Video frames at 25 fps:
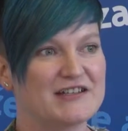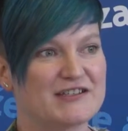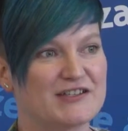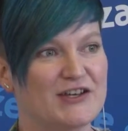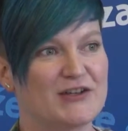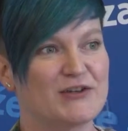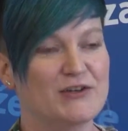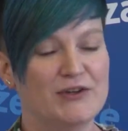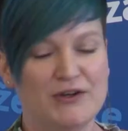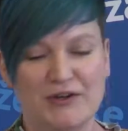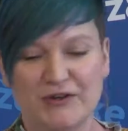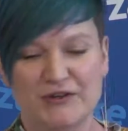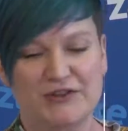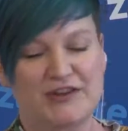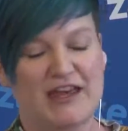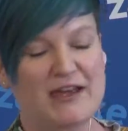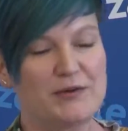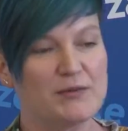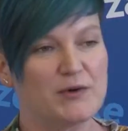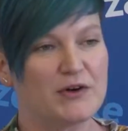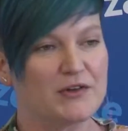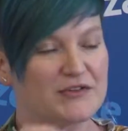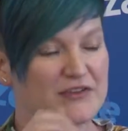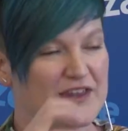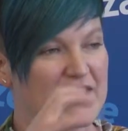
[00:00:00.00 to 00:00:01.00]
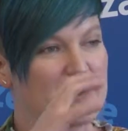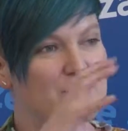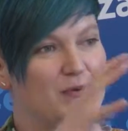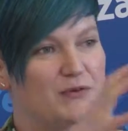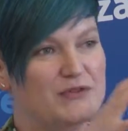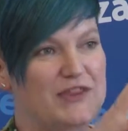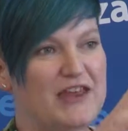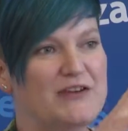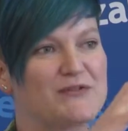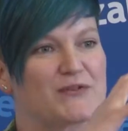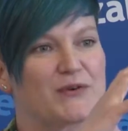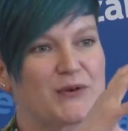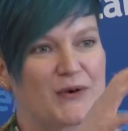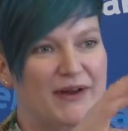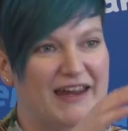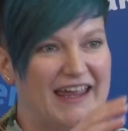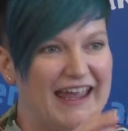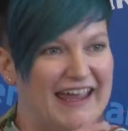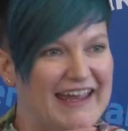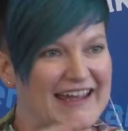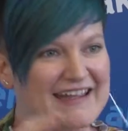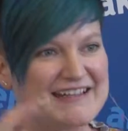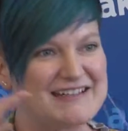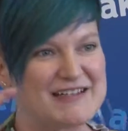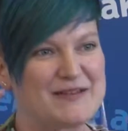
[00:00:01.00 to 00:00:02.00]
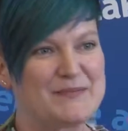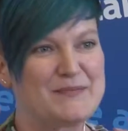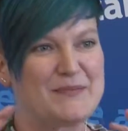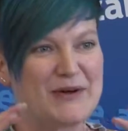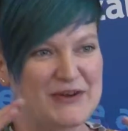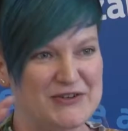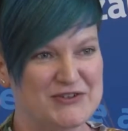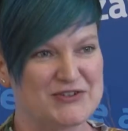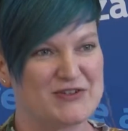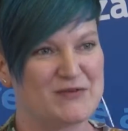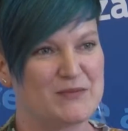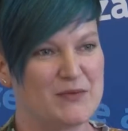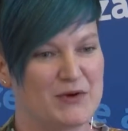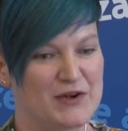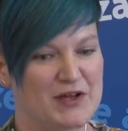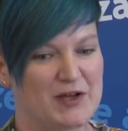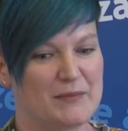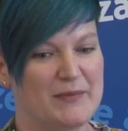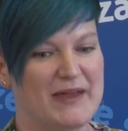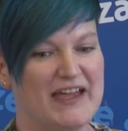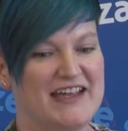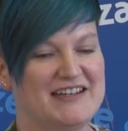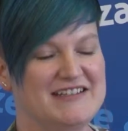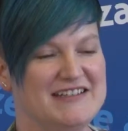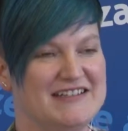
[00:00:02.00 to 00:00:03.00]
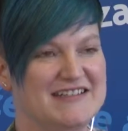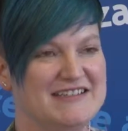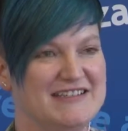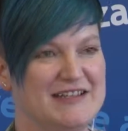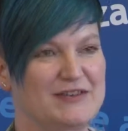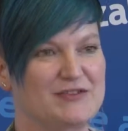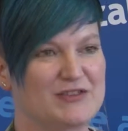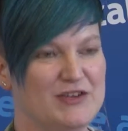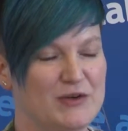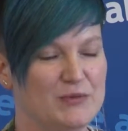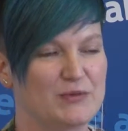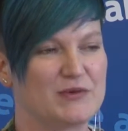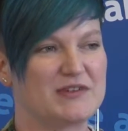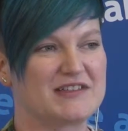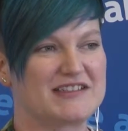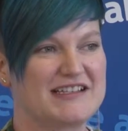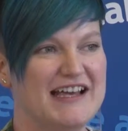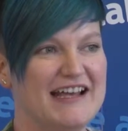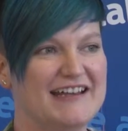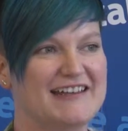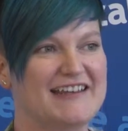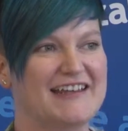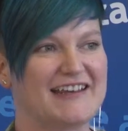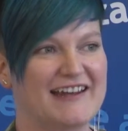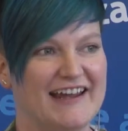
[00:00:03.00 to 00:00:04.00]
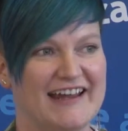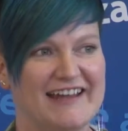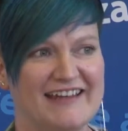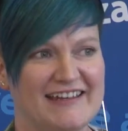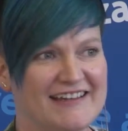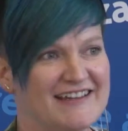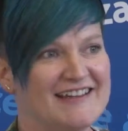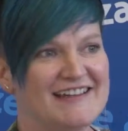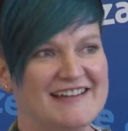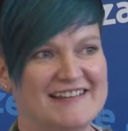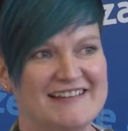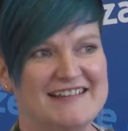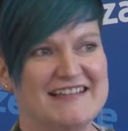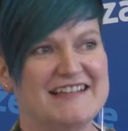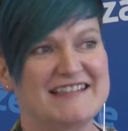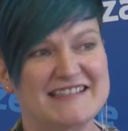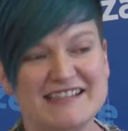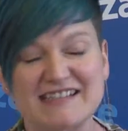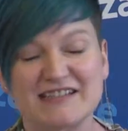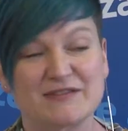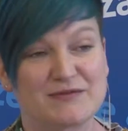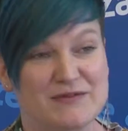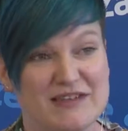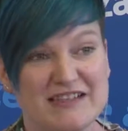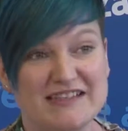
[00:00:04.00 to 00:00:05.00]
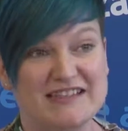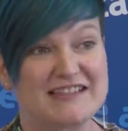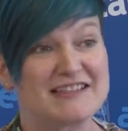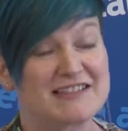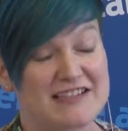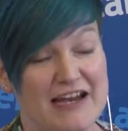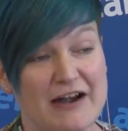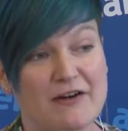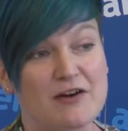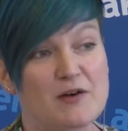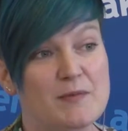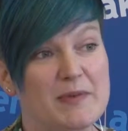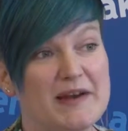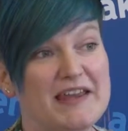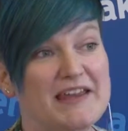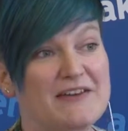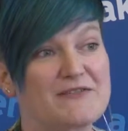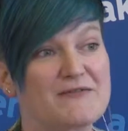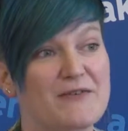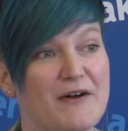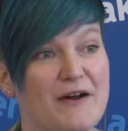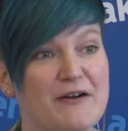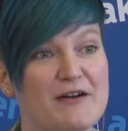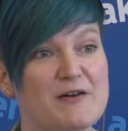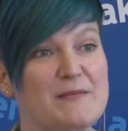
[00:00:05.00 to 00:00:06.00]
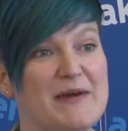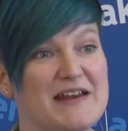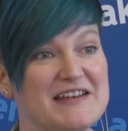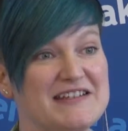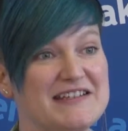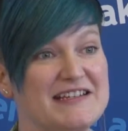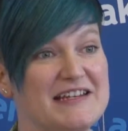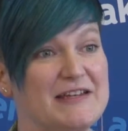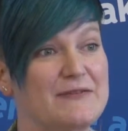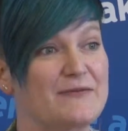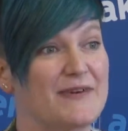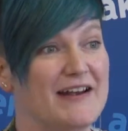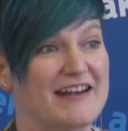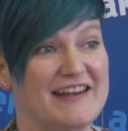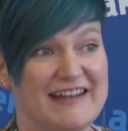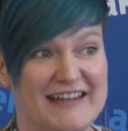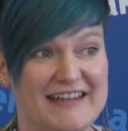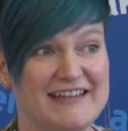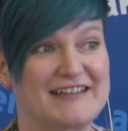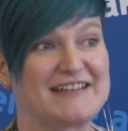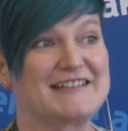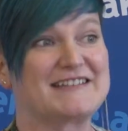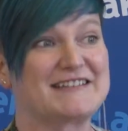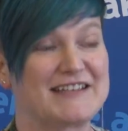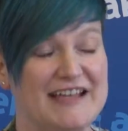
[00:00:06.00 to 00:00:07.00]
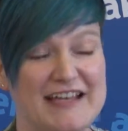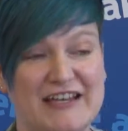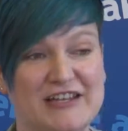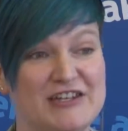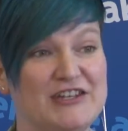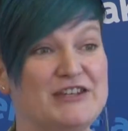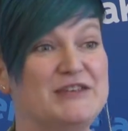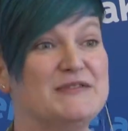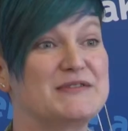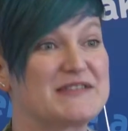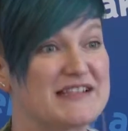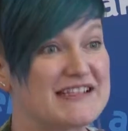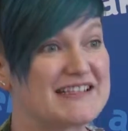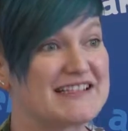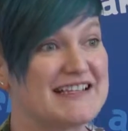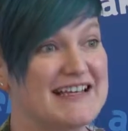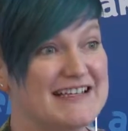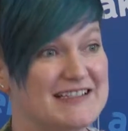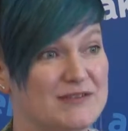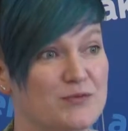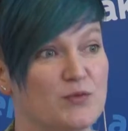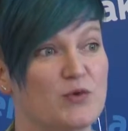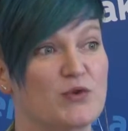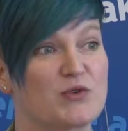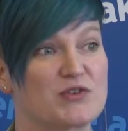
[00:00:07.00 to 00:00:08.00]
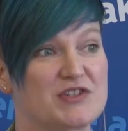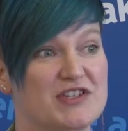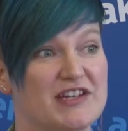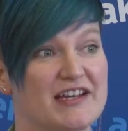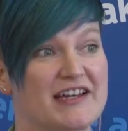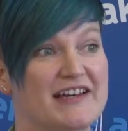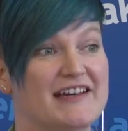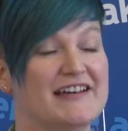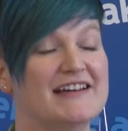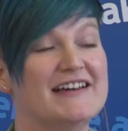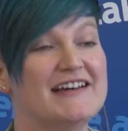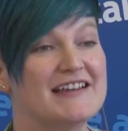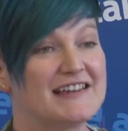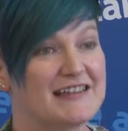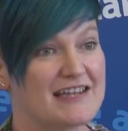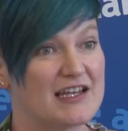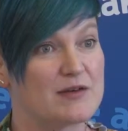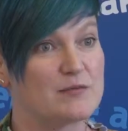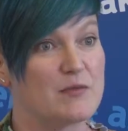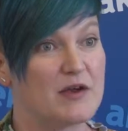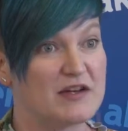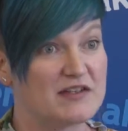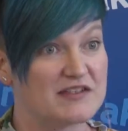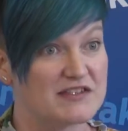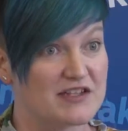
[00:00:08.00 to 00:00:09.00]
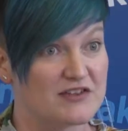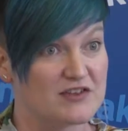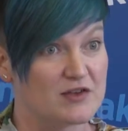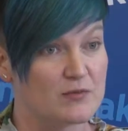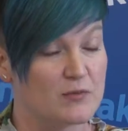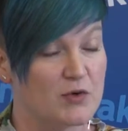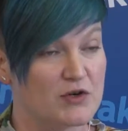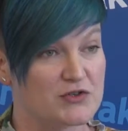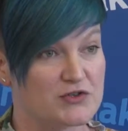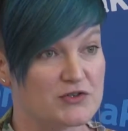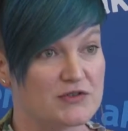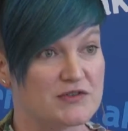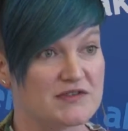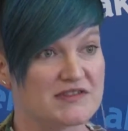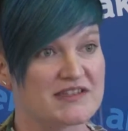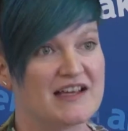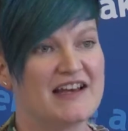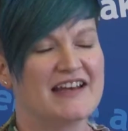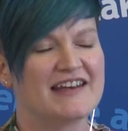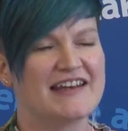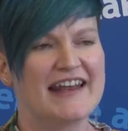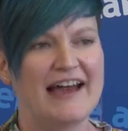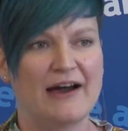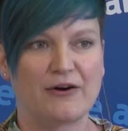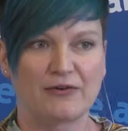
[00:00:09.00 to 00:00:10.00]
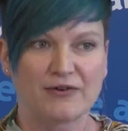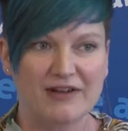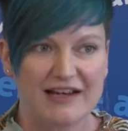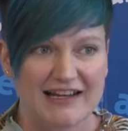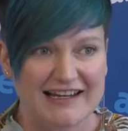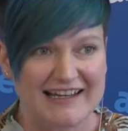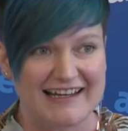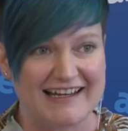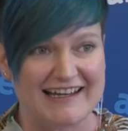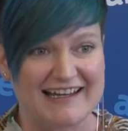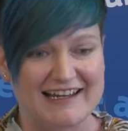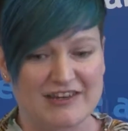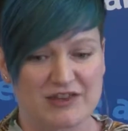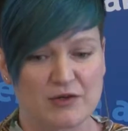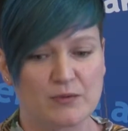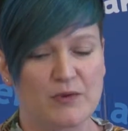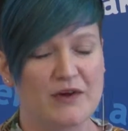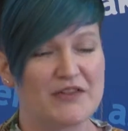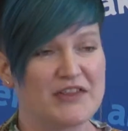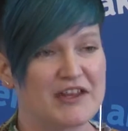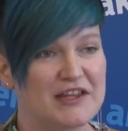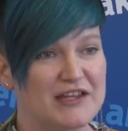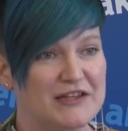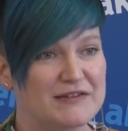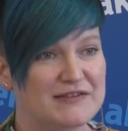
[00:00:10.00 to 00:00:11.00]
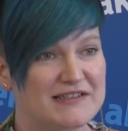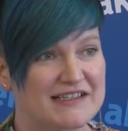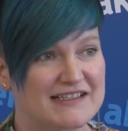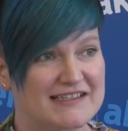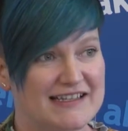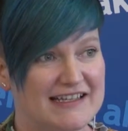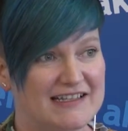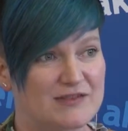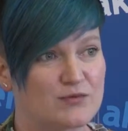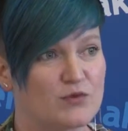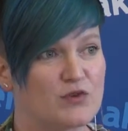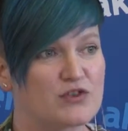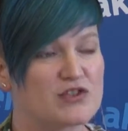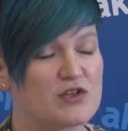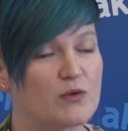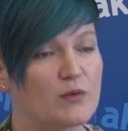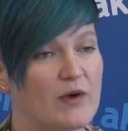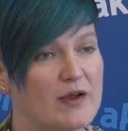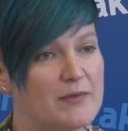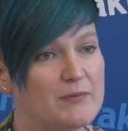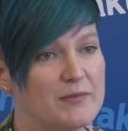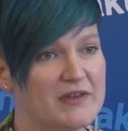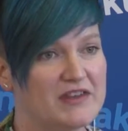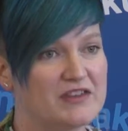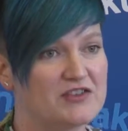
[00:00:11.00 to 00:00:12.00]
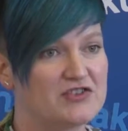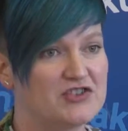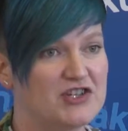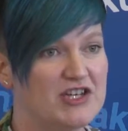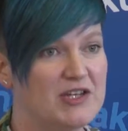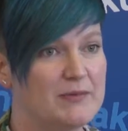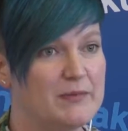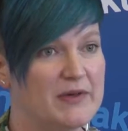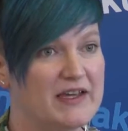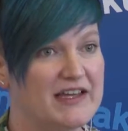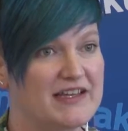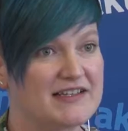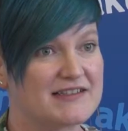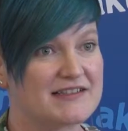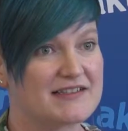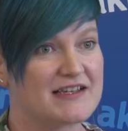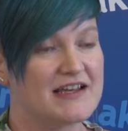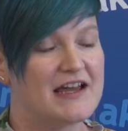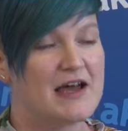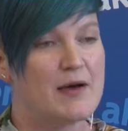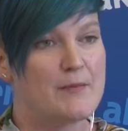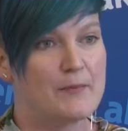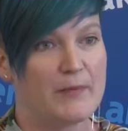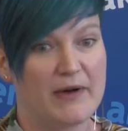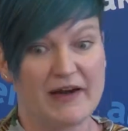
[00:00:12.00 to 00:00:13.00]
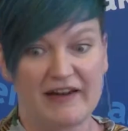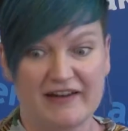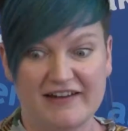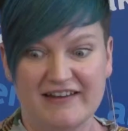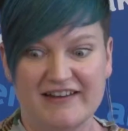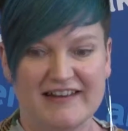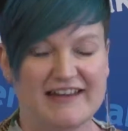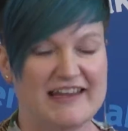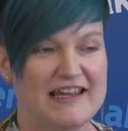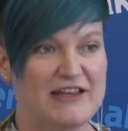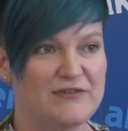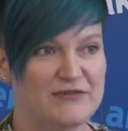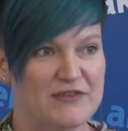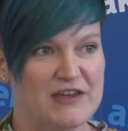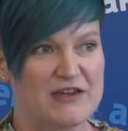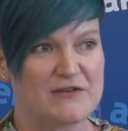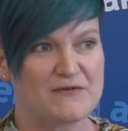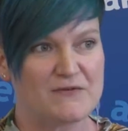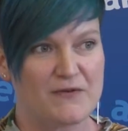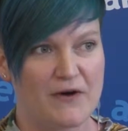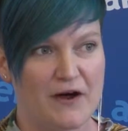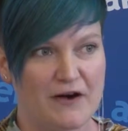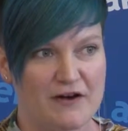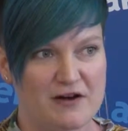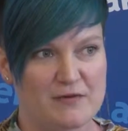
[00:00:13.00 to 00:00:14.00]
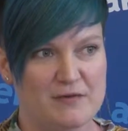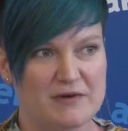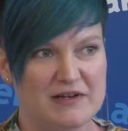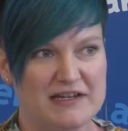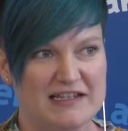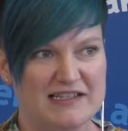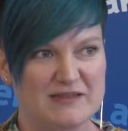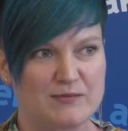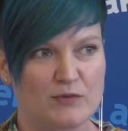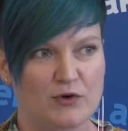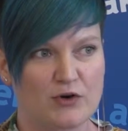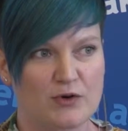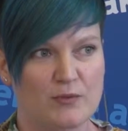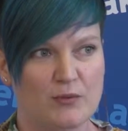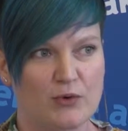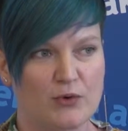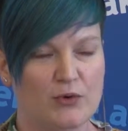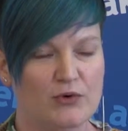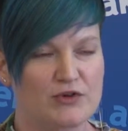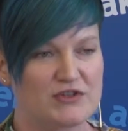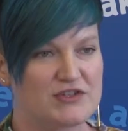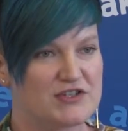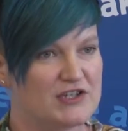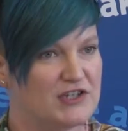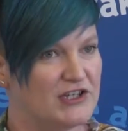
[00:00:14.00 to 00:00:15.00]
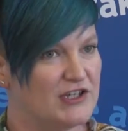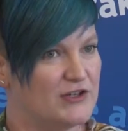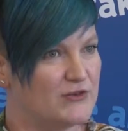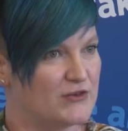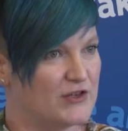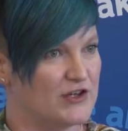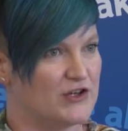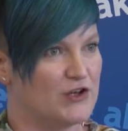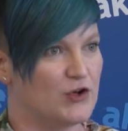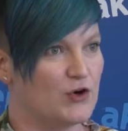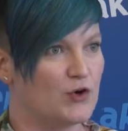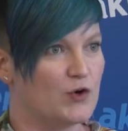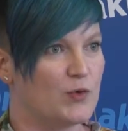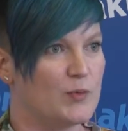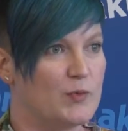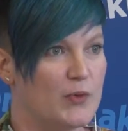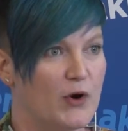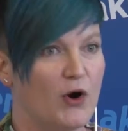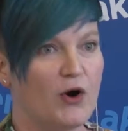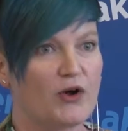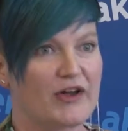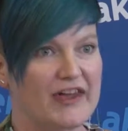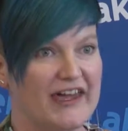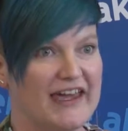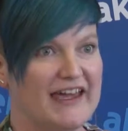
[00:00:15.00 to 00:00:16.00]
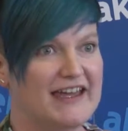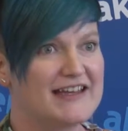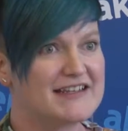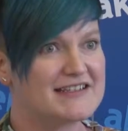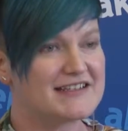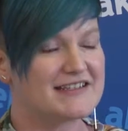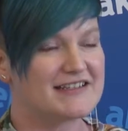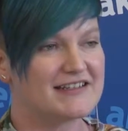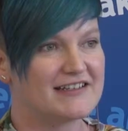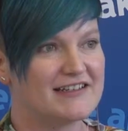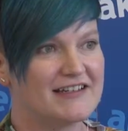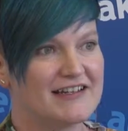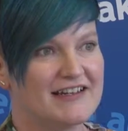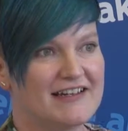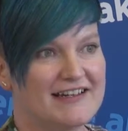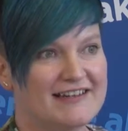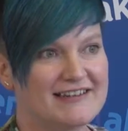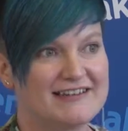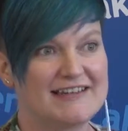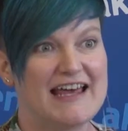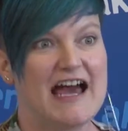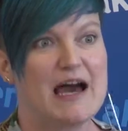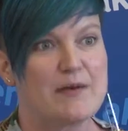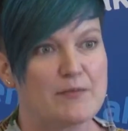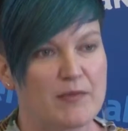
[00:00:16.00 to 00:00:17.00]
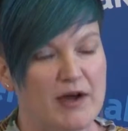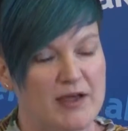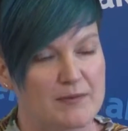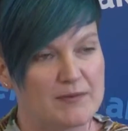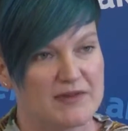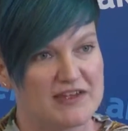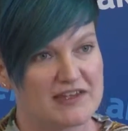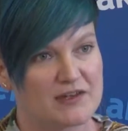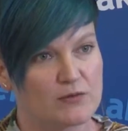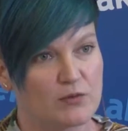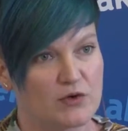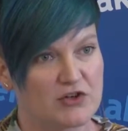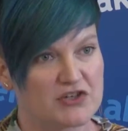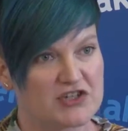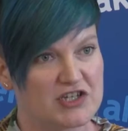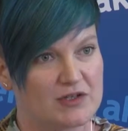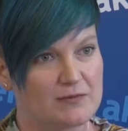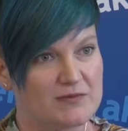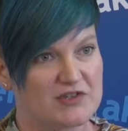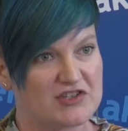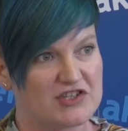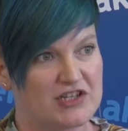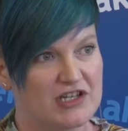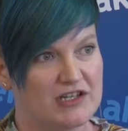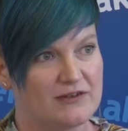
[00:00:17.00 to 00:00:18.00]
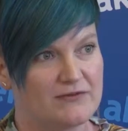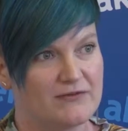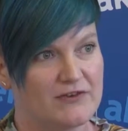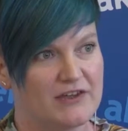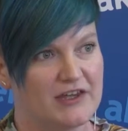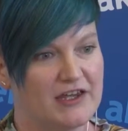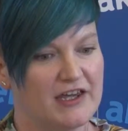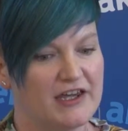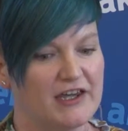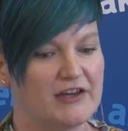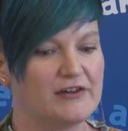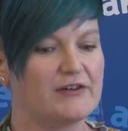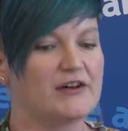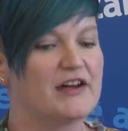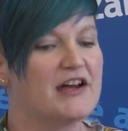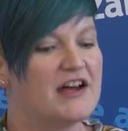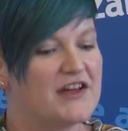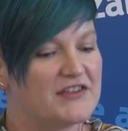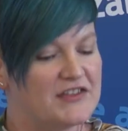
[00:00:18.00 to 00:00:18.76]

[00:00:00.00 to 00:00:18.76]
So they've created a bunch of product pages that will tell you, like, this is terribly environmentally friendly because it uses less water than most other models. Now, clearly, the one that uses less water won't be the cheapest, but if the environment is more important to you than your pocket, that might be the washing machine for you.